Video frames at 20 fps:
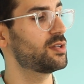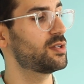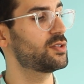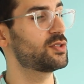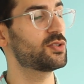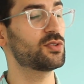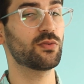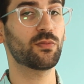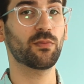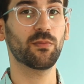
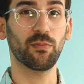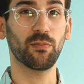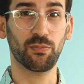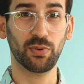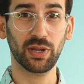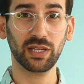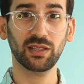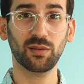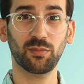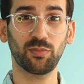to
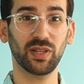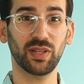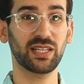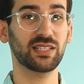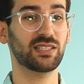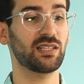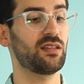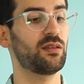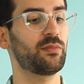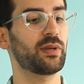bring the blades
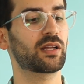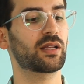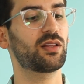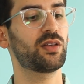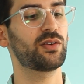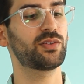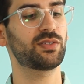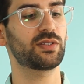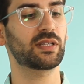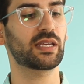a little bit
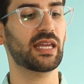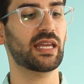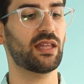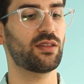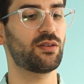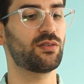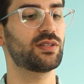closer together.